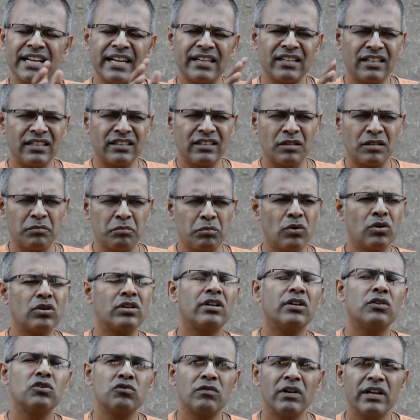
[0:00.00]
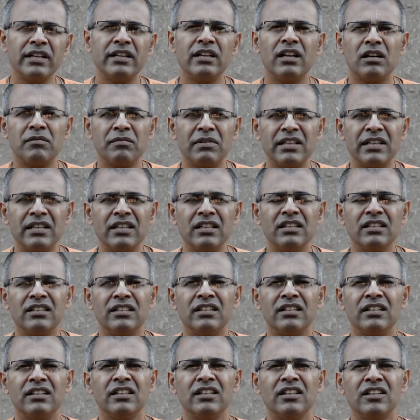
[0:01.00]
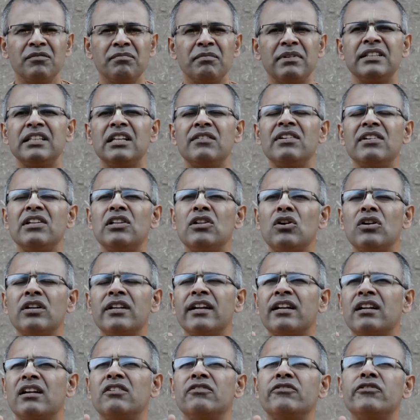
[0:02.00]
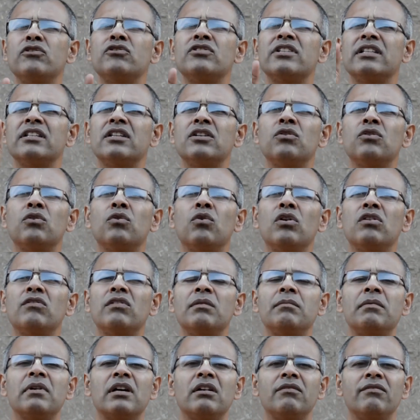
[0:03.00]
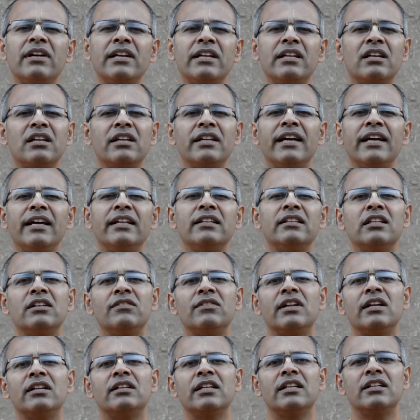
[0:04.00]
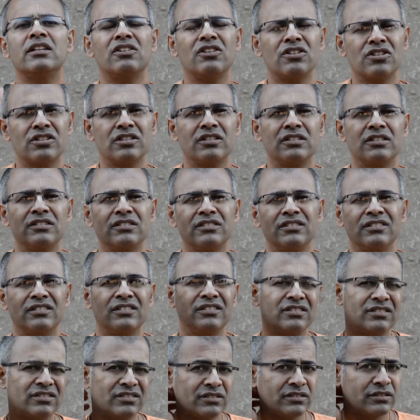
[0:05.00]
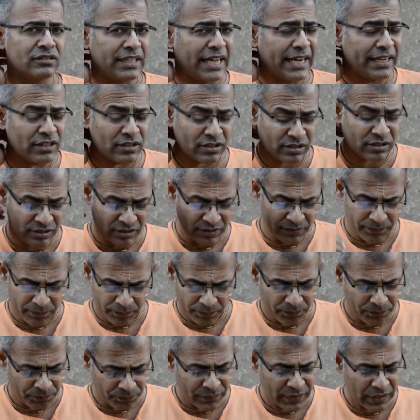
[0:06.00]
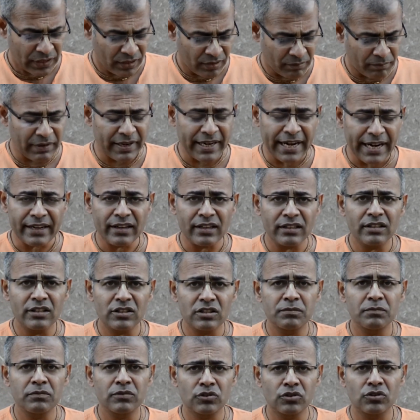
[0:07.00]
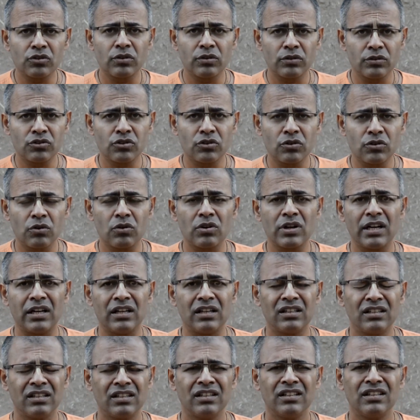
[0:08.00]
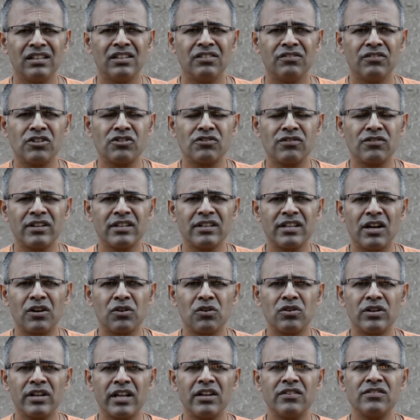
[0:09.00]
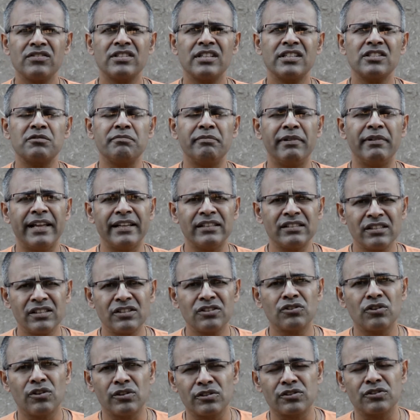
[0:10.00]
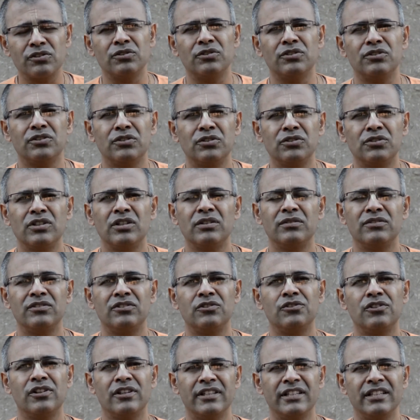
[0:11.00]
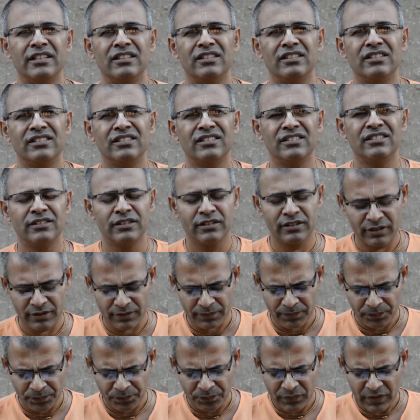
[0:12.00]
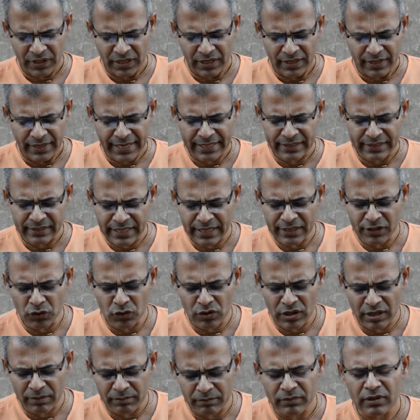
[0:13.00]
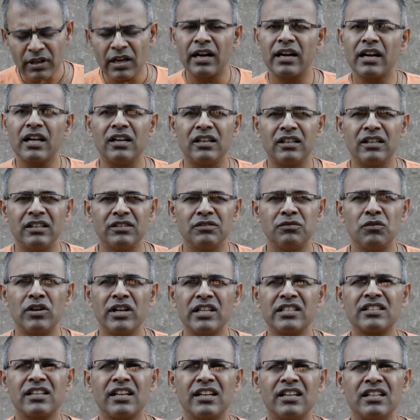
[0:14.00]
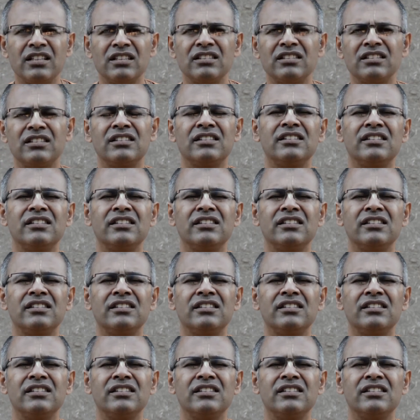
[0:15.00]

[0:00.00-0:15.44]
that in the book Ujma Lila Mani, but they will not get confused and the goal will become very clear and they will attain Krishna. That's, by writing this shloka, Vishwanath Thakur gives his blessings also to the reader. And then you come Kana. What is Kana?